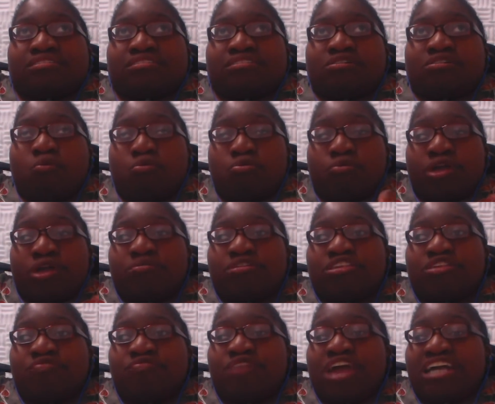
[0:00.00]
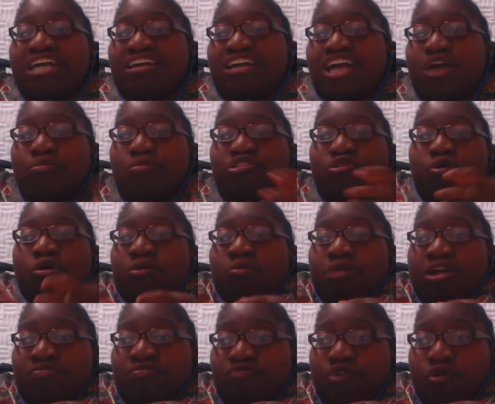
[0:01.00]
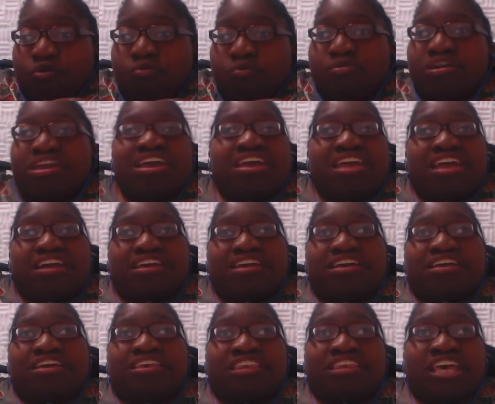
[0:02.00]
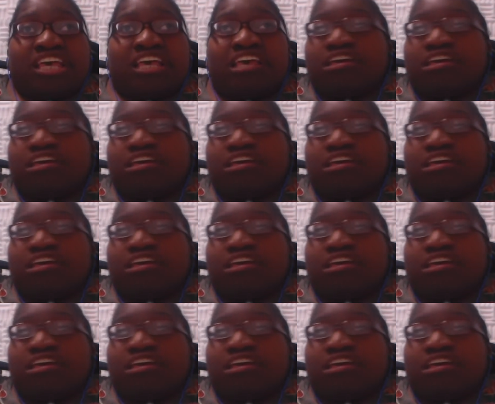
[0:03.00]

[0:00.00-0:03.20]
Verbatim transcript: well, maybe the fact that I was on my phone and he didn't think,